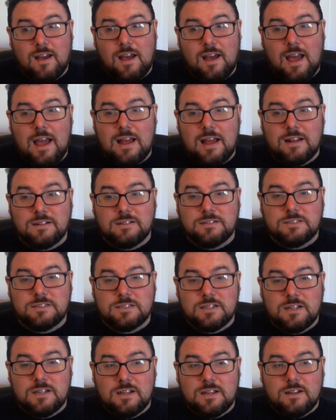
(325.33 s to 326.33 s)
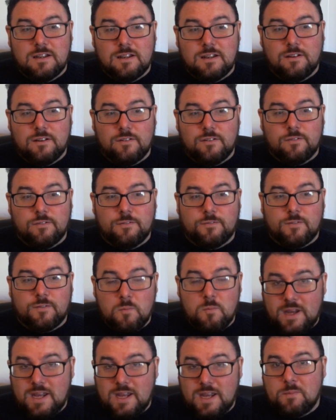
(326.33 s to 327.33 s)
And for
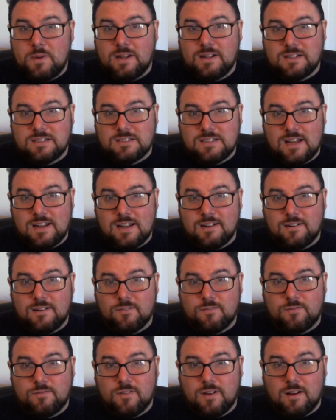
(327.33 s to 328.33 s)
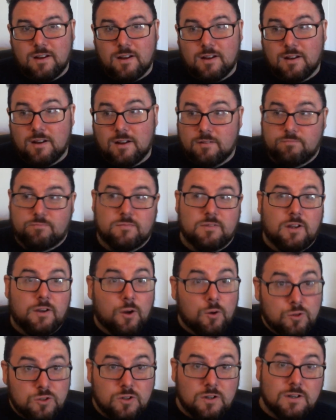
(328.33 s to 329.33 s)
me, being descendant of an
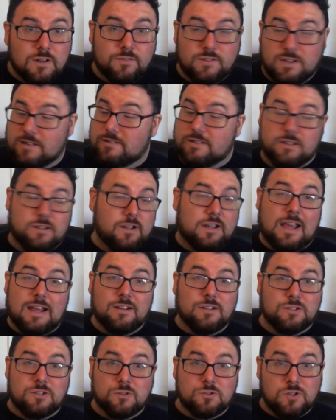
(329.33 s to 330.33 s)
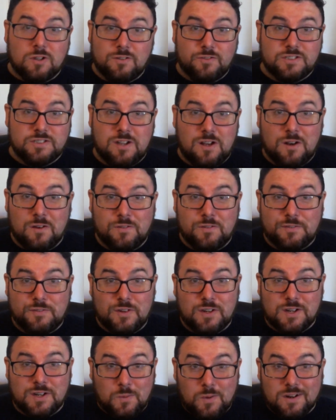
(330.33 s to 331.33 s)
O'Sullivan, again, there's O'Sullivans all over the
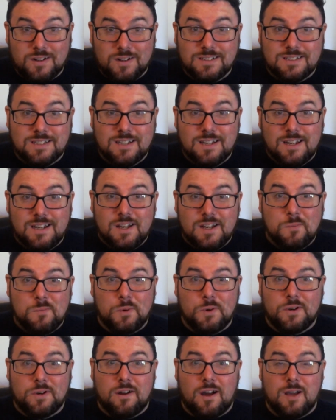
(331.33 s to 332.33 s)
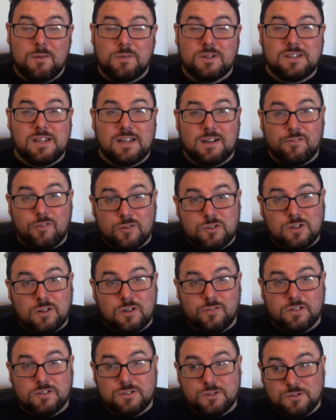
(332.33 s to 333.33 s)
fucking world, but I'm descendant of
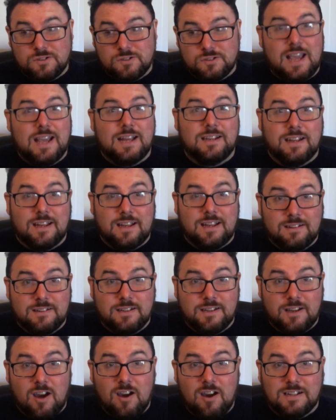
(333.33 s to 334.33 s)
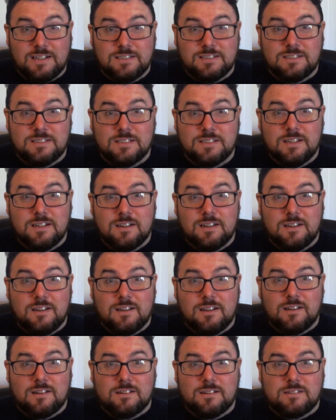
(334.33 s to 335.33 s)
O'Sullivans who stayed in the island.
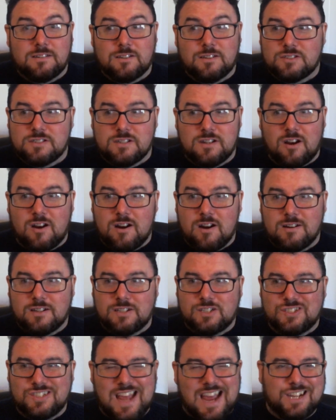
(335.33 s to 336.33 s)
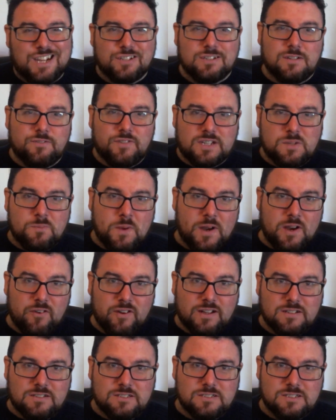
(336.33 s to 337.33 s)
There's an entire section of experience.